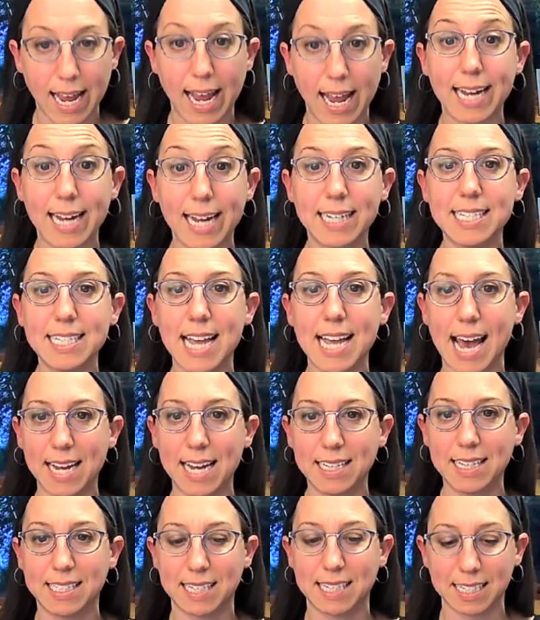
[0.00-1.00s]
And
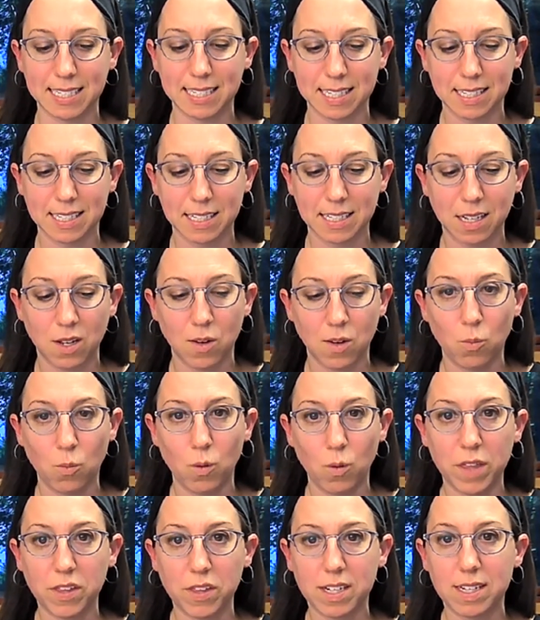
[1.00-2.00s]
yet,
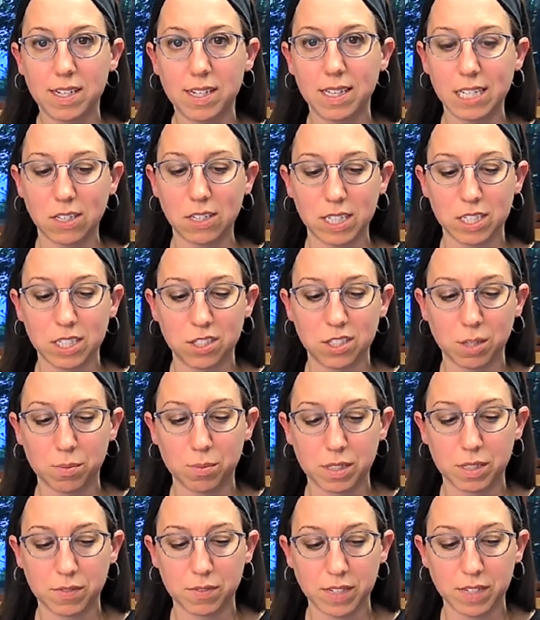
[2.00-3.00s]
with a clear
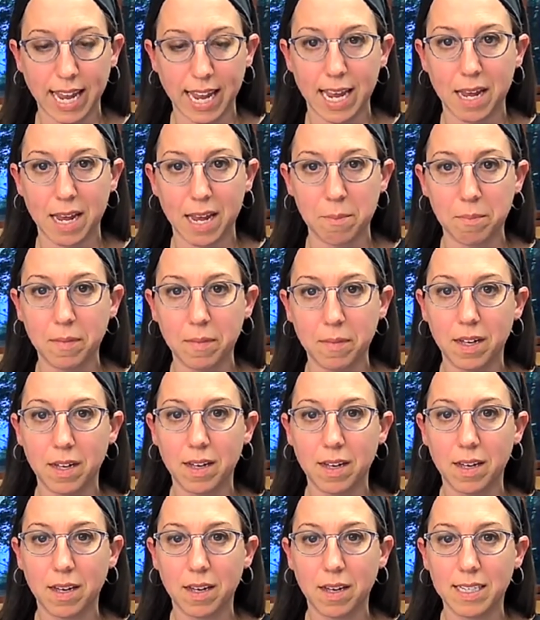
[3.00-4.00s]
interpretive game,
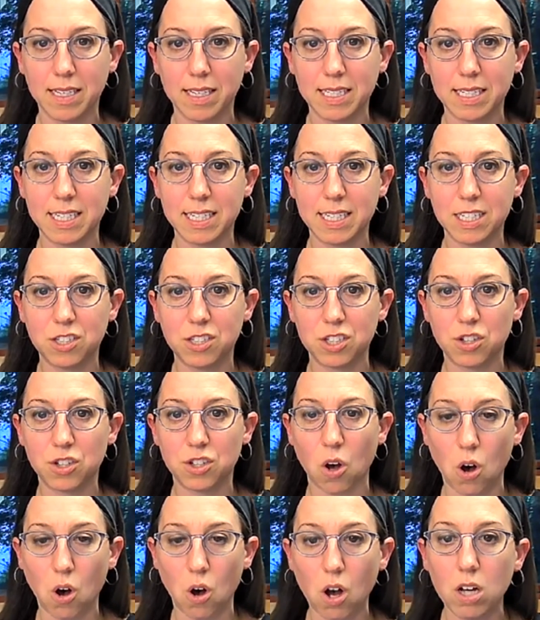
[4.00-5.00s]
teachers
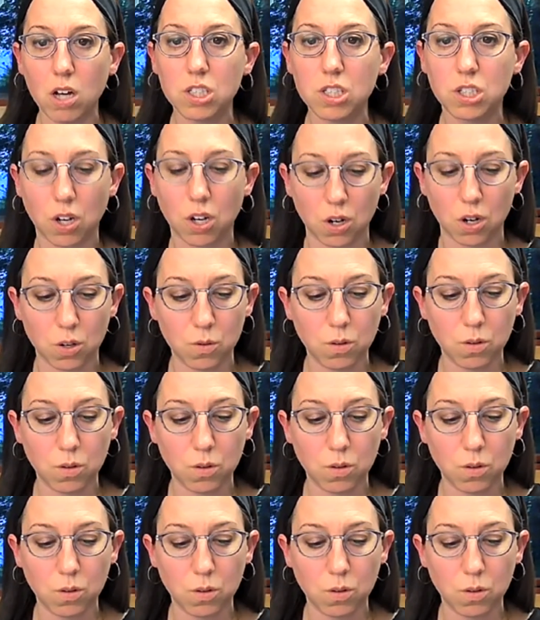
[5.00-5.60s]
also